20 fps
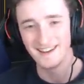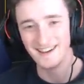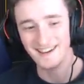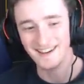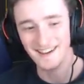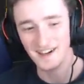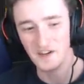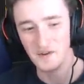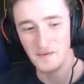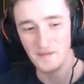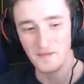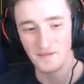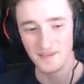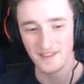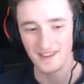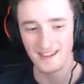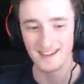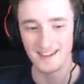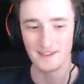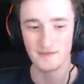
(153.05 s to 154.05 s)
um,
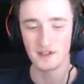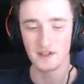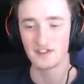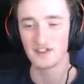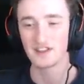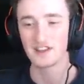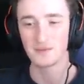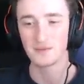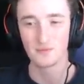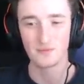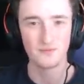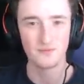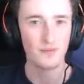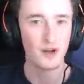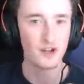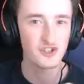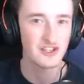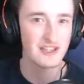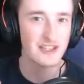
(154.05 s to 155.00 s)
it means he can much